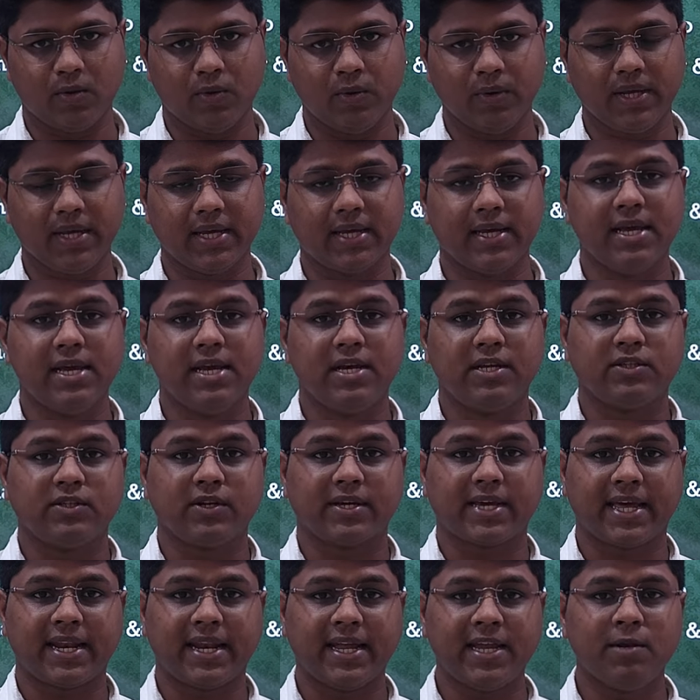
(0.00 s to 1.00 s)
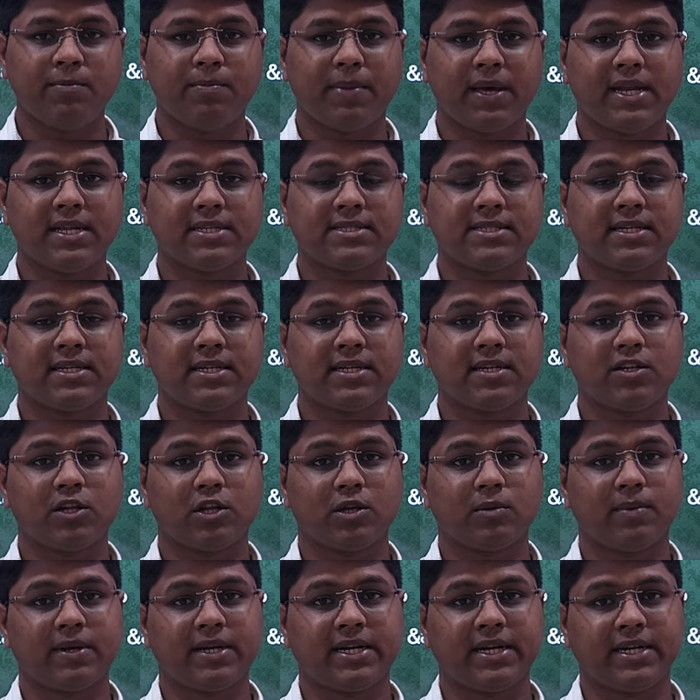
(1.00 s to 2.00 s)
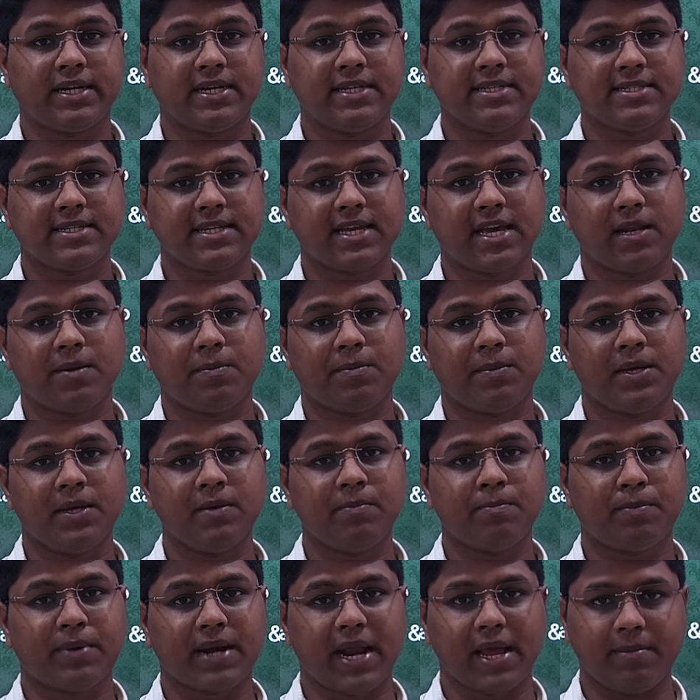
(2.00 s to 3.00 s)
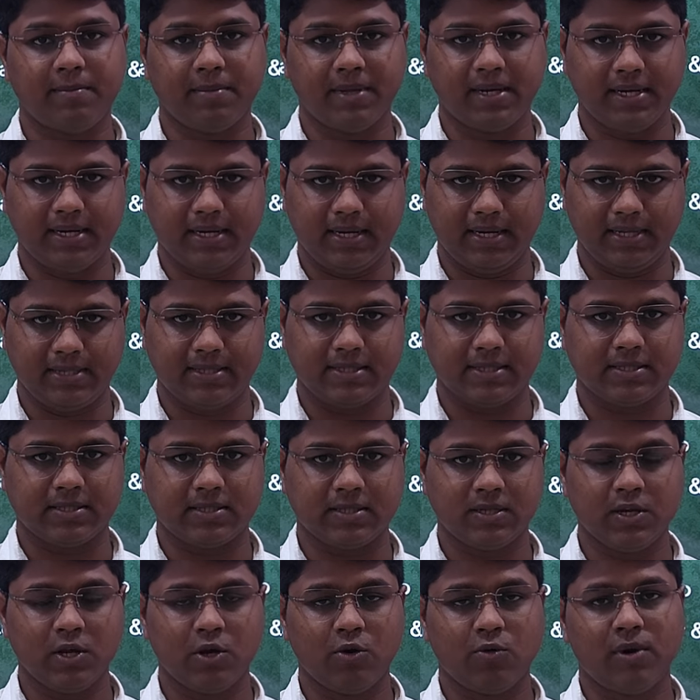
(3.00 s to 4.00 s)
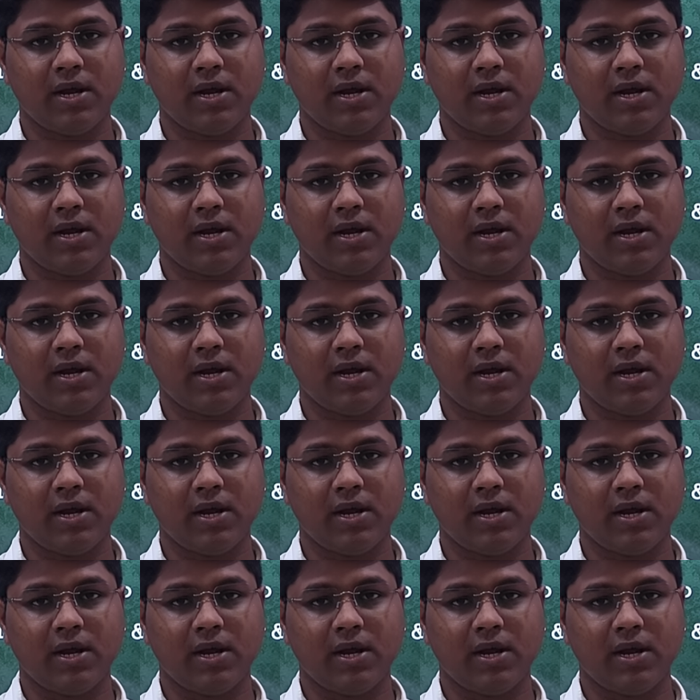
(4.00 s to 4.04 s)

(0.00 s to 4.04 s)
Okay, the canine parasitic dermatitis can be a primary disease.